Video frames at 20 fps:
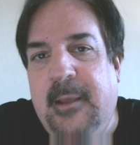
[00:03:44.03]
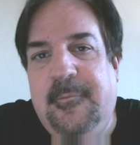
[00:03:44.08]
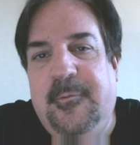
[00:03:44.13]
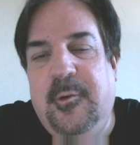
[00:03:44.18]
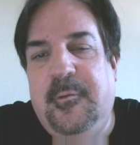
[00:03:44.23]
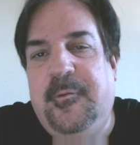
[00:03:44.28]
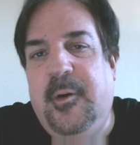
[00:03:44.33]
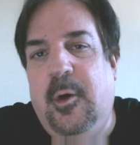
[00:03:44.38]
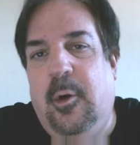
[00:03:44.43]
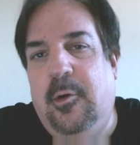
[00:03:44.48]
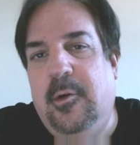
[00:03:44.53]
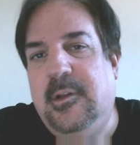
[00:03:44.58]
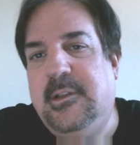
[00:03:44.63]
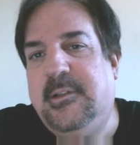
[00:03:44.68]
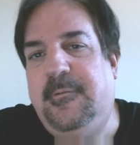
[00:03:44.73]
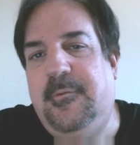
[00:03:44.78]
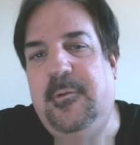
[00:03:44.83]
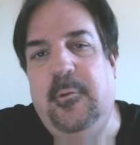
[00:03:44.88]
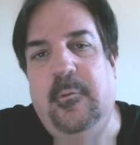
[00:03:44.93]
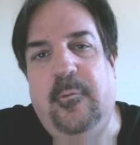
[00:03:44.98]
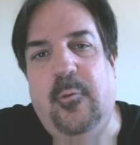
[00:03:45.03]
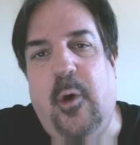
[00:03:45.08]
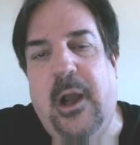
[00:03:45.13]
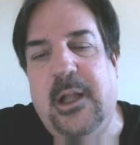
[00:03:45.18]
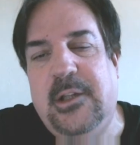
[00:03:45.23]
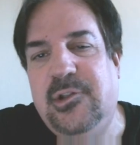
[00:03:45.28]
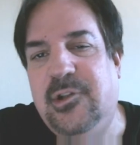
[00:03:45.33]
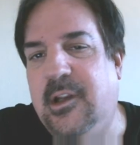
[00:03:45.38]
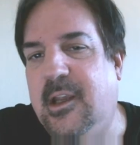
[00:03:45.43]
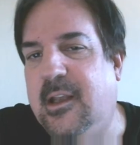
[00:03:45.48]
if you've noticed, if you're
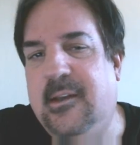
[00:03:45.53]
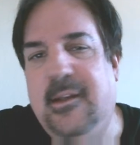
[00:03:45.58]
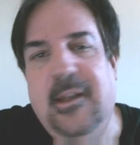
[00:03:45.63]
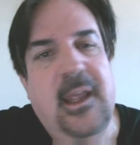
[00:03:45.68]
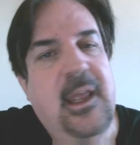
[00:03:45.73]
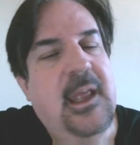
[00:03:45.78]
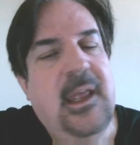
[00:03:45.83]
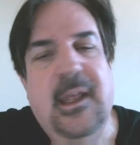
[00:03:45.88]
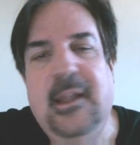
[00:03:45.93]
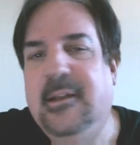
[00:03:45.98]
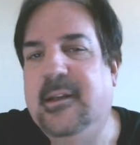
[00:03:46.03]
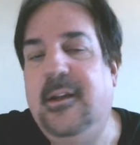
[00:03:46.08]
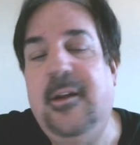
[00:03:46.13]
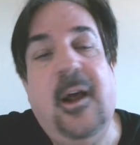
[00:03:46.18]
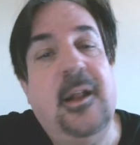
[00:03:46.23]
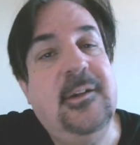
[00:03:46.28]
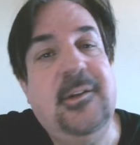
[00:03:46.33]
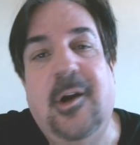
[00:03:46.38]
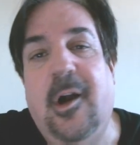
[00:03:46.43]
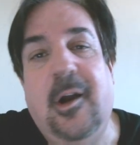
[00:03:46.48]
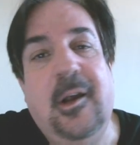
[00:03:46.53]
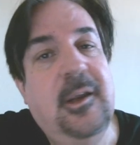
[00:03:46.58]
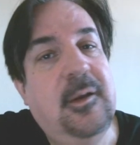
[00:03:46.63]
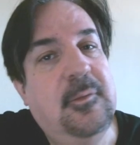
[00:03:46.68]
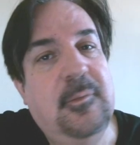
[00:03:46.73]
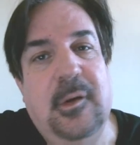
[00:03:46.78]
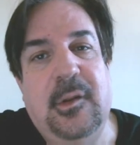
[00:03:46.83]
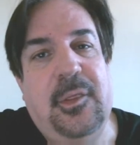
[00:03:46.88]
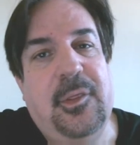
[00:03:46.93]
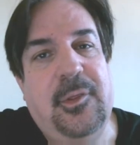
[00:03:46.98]
watching it, they're not
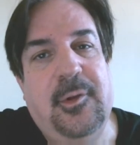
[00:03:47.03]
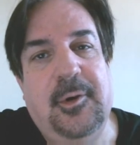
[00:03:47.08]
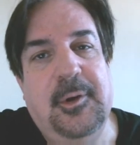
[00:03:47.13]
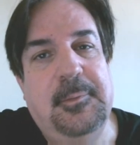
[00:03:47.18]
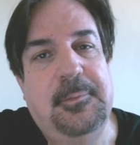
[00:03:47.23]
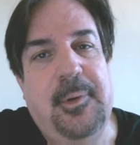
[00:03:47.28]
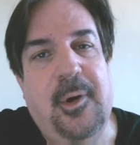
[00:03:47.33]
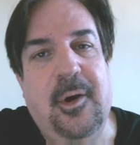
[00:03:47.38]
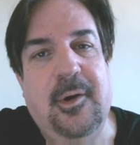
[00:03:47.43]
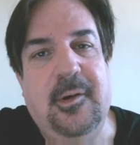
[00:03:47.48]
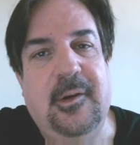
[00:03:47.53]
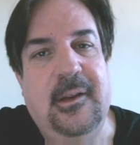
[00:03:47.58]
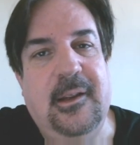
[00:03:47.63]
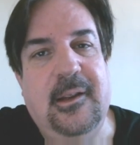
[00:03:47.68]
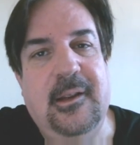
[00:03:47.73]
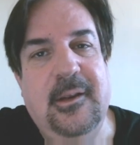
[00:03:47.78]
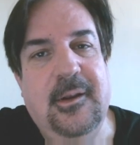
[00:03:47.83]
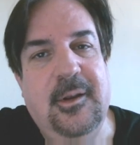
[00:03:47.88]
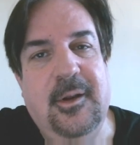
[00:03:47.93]
talking about third party.